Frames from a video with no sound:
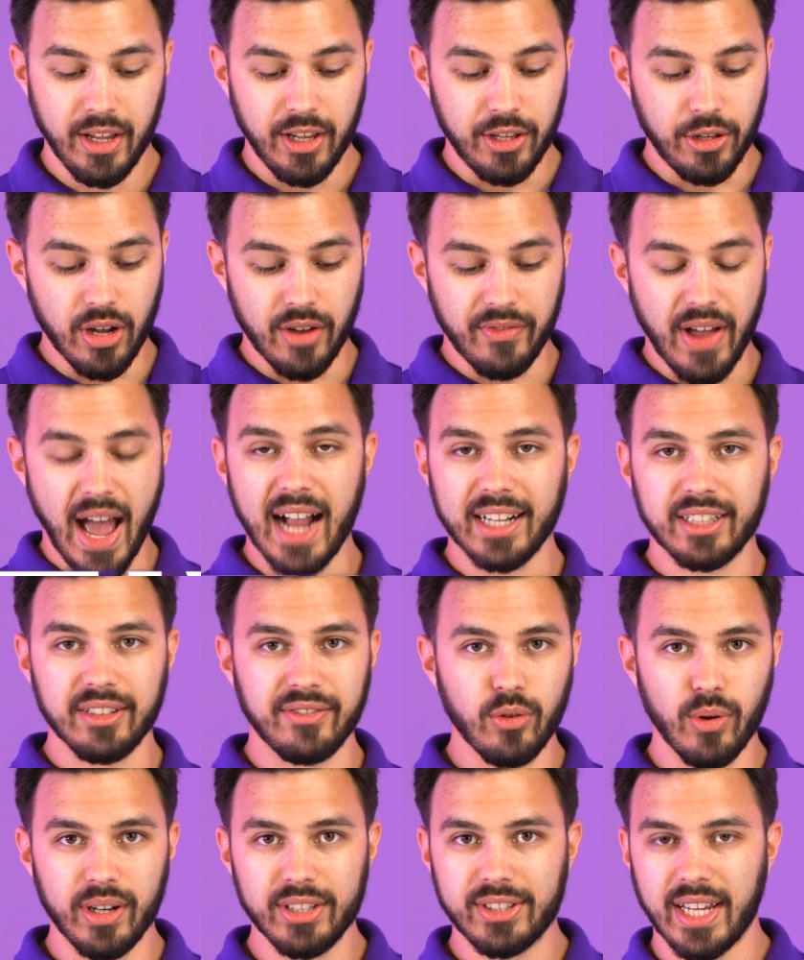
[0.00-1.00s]
You have active
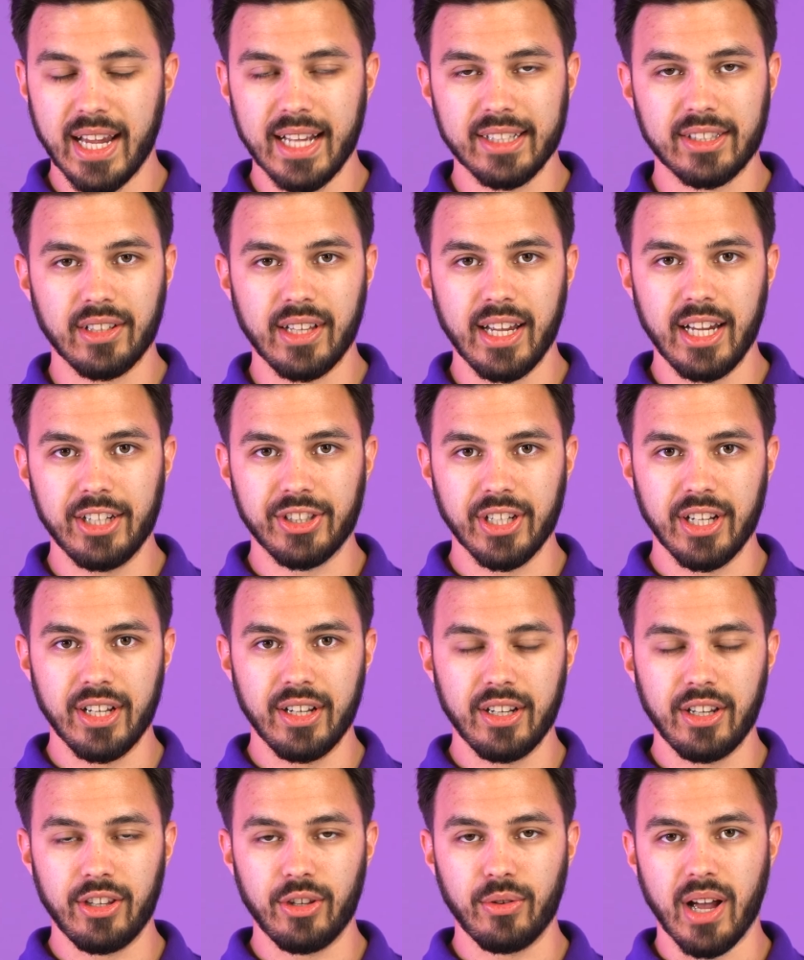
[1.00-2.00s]
noise
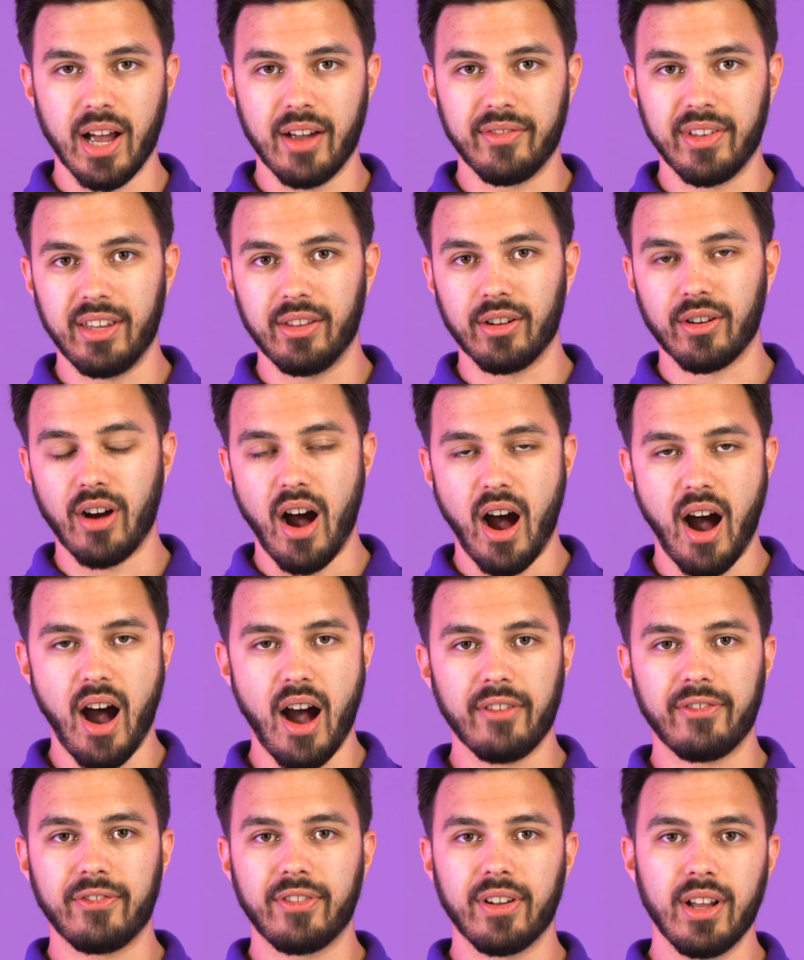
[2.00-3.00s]
cancellation, you have either
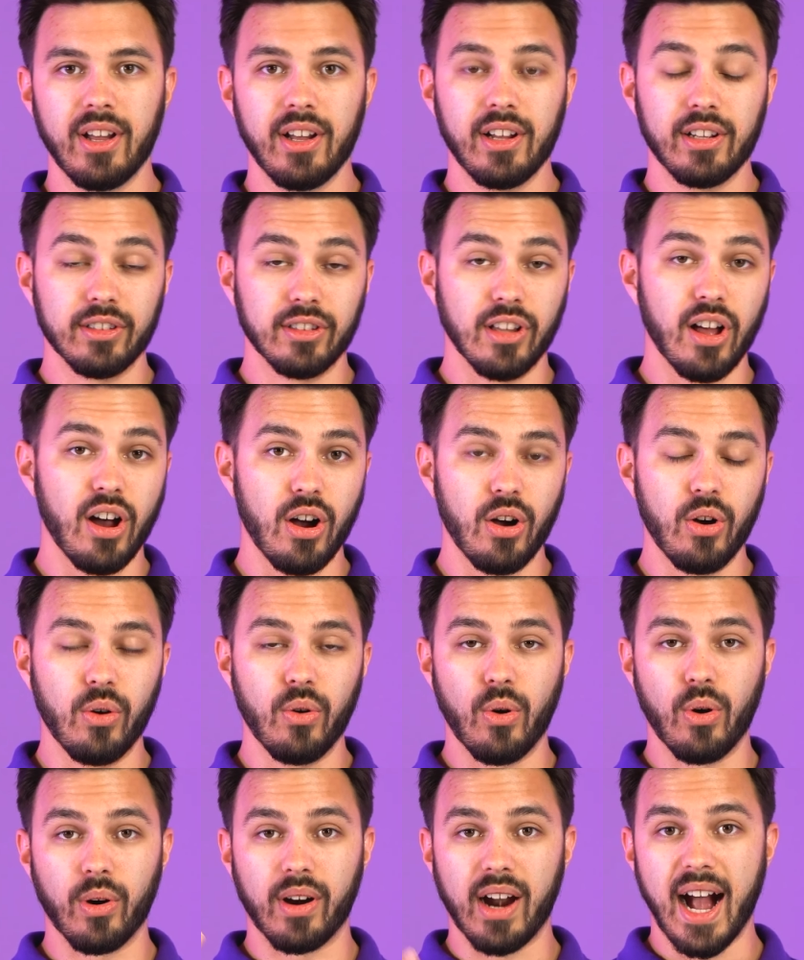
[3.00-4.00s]
off, low,
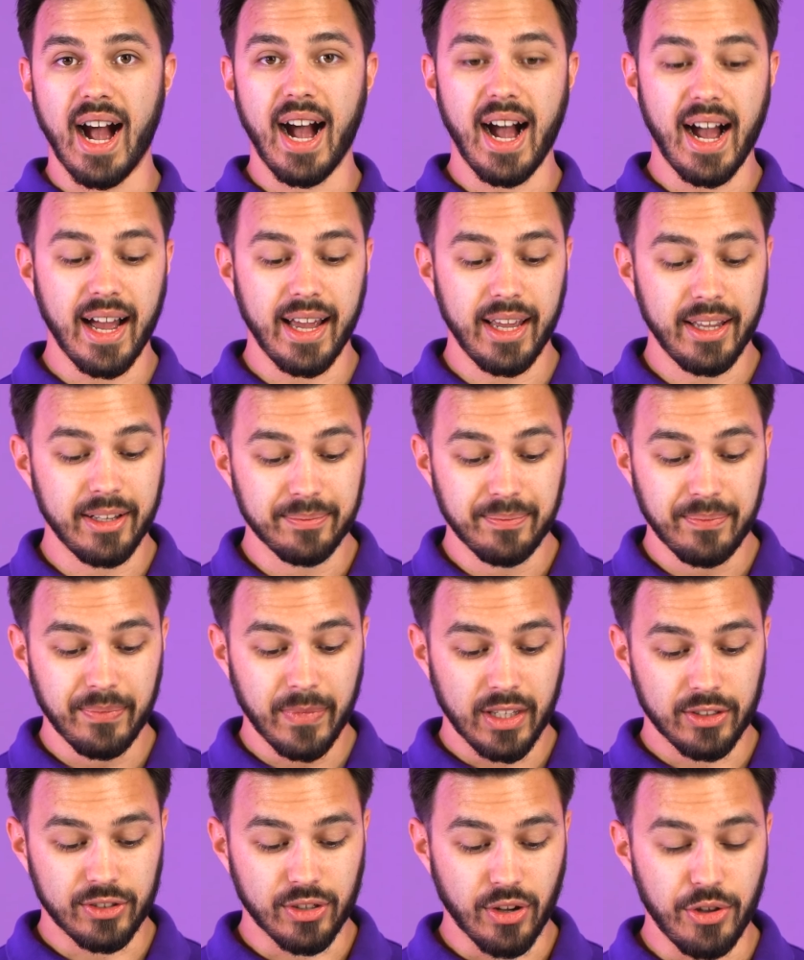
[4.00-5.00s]
or high.
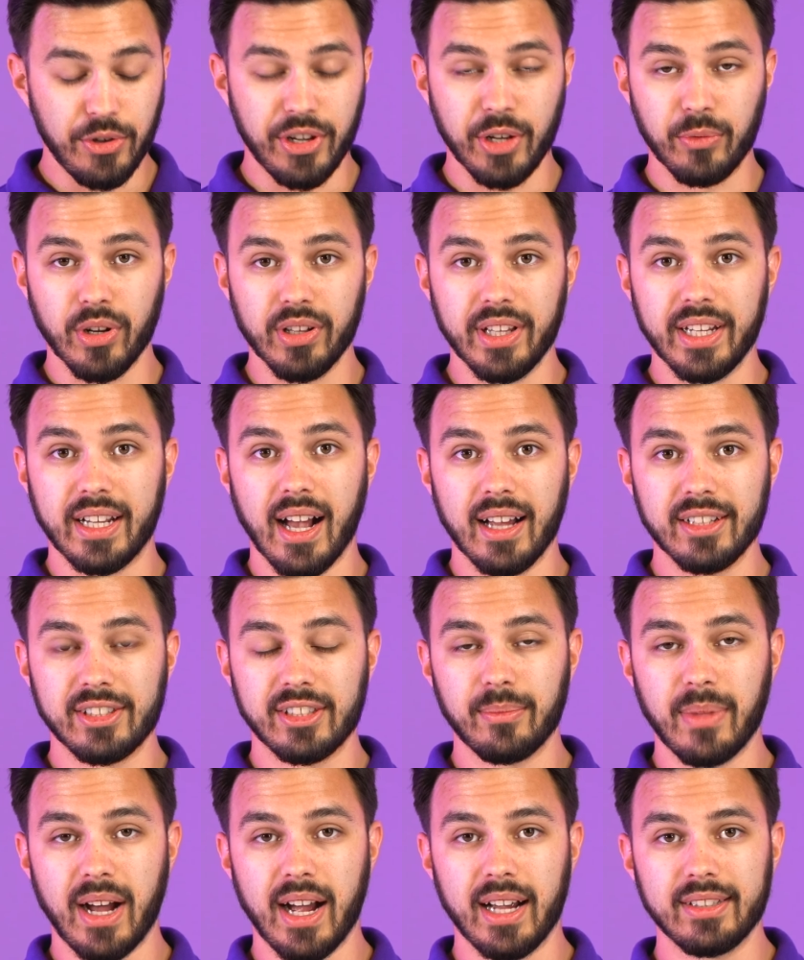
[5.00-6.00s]
So you can really
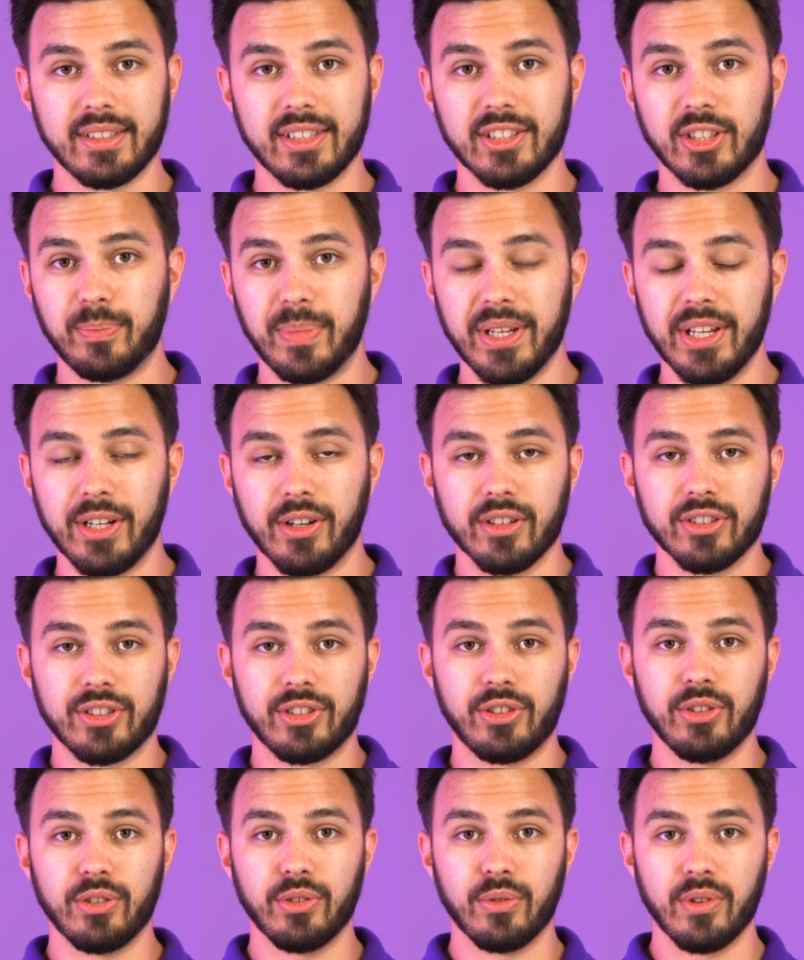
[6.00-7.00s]
customize the speakers
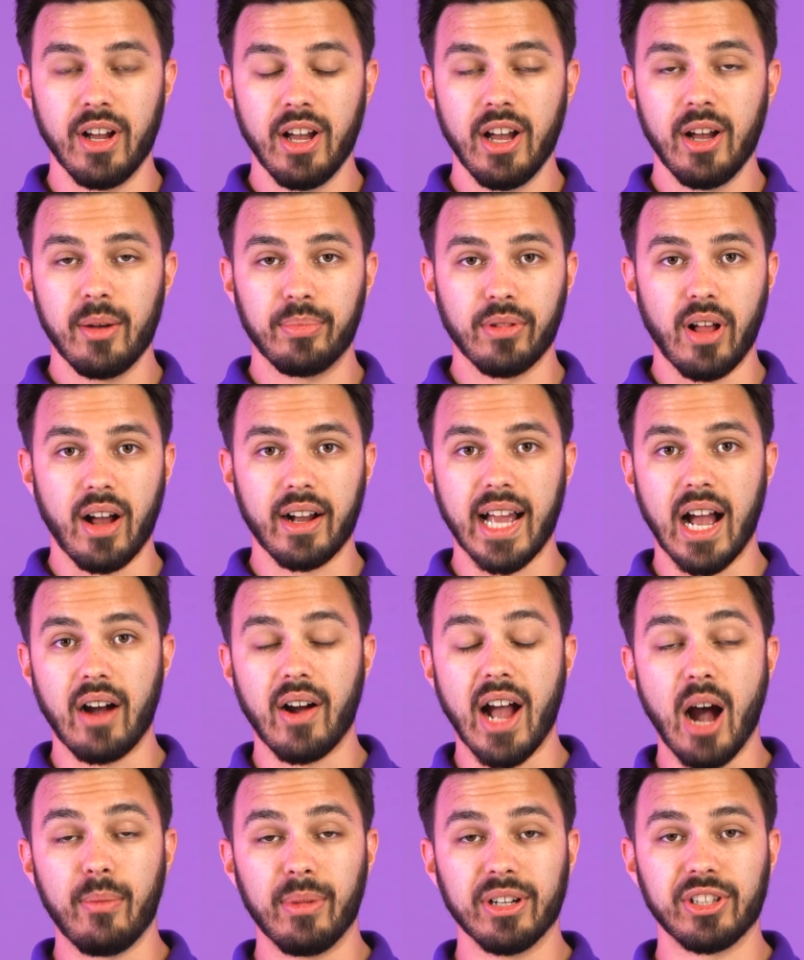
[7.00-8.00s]
to block
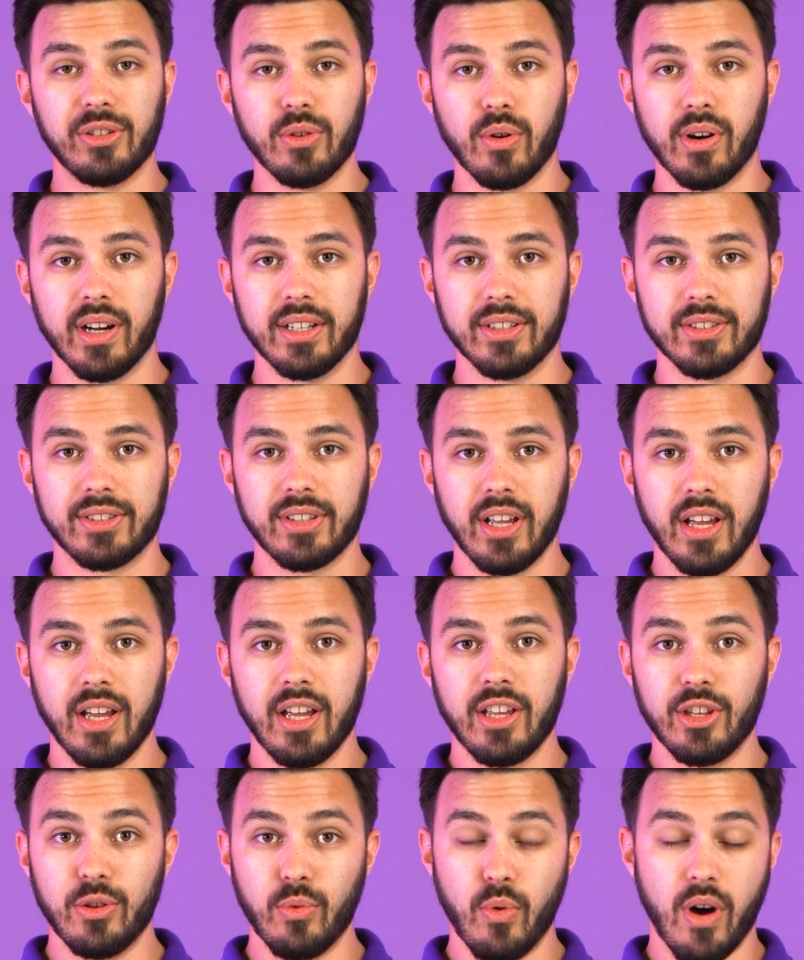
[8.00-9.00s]
out how much noise
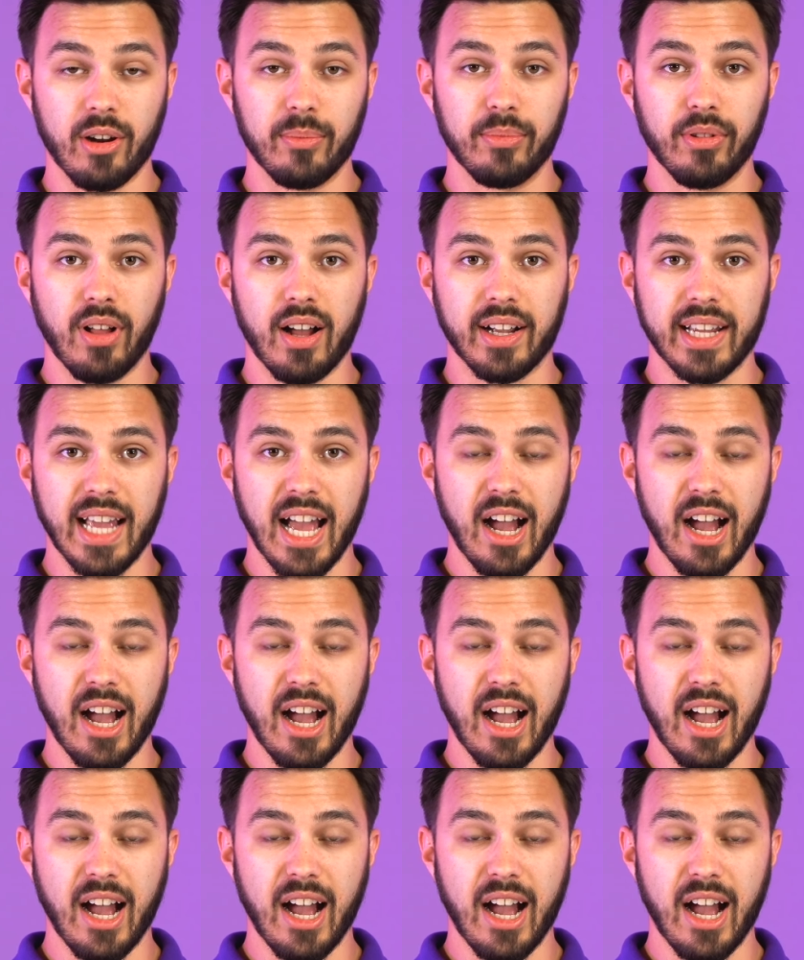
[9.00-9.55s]
you wanna block